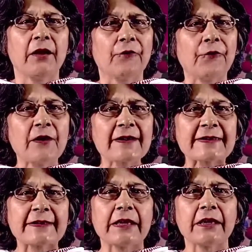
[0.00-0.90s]

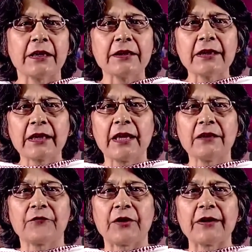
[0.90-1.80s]
Firstly,
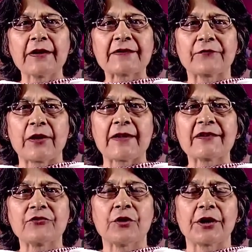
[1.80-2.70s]
indicate various
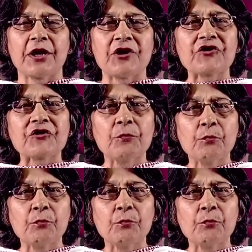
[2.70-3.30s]
ways to arrange